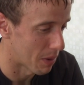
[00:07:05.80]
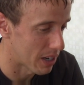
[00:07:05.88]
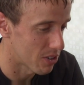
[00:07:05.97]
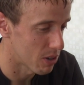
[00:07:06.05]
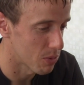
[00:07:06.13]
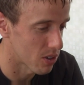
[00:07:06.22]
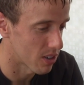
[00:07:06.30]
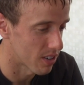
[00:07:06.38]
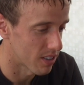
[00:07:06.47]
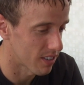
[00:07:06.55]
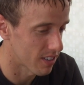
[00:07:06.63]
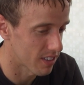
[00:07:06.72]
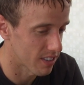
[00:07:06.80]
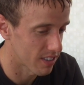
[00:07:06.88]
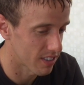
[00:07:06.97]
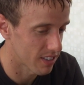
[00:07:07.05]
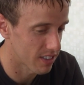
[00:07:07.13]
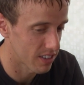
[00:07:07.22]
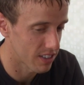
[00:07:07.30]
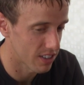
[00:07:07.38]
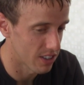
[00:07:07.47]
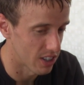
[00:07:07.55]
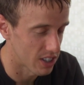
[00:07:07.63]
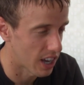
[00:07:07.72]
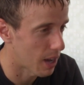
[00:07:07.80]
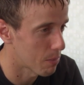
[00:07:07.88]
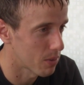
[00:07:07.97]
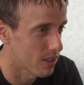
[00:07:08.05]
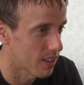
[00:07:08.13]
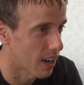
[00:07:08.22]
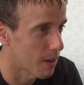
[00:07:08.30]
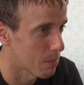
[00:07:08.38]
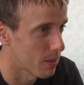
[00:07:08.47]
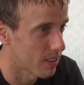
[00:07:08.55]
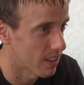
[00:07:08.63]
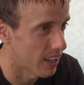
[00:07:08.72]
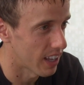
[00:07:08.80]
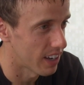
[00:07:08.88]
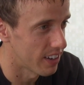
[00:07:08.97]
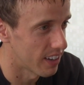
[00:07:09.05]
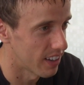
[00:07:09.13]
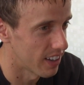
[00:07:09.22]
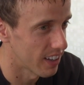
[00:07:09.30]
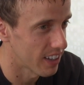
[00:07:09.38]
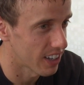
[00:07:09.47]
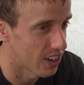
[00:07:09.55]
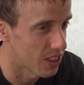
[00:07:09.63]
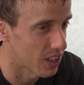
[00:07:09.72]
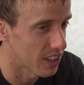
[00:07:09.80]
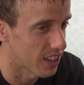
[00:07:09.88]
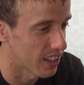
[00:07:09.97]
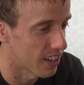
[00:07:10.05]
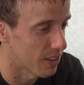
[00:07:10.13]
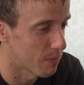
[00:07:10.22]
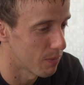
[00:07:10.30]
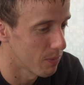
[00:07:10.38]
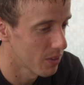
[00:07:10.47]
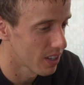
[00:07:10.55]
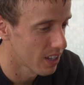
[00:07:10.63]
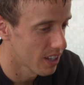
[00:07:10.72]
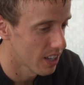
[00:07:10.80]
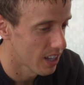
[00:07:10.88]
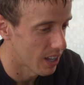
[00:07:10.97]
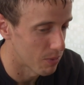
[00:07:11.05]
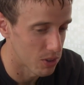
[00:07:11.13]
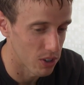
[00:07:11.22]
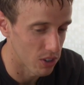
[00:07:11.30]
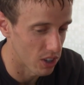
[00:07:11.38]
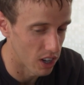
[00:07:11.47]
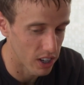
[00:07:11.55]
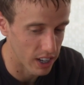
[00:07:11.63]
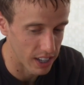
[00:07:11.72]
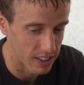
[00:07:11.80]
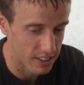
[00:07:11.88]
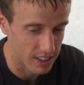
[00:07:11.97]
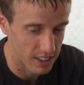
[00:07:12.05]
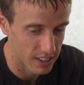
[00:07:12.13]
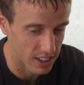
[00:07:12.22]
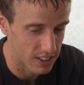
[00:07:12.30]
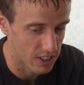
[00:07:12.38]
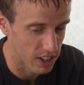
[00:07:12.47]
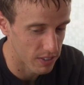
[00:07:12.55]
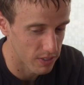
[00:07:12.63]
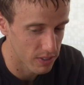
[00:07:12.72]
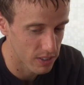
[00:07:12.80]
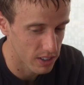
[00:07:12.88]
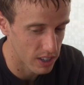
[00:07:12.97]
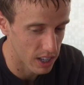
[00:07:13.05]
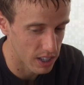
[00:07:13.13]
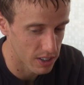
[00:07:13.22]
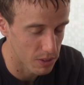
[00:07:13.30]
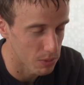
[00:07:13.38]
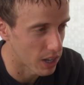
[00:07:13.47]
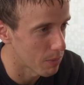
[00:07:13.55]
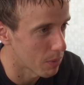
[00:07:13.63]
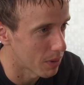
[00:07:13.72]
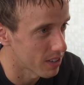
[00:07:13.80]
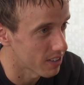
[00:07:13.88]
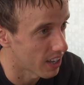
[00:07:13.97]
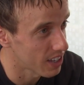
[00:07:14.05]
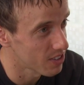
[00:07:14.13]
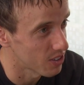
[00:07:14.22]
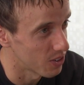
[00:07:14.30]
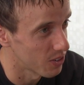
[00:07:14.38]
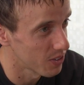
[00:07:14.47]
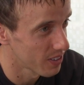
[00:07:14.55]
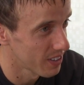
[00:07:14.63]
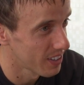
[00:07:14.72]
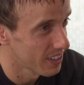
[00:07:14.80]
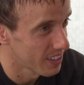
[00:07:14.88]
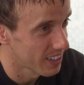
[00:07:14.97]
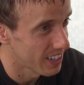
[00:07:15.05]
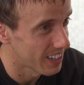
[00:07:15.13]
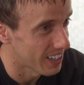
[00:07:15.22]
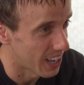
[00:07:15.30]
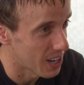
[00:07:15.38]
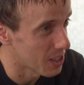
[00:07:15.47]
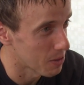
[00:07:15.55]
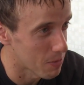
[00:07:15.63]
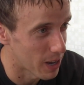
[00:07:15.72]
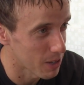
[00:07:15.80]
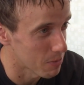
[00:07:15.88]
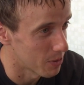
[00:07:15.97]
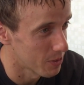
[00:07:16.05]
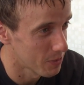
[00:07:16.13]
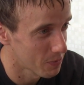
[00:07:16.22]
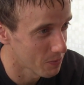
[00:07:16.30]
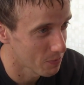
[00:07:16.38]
my dreams are the top, and I think that I'm still young and I still have some time on my side, so anything's possible.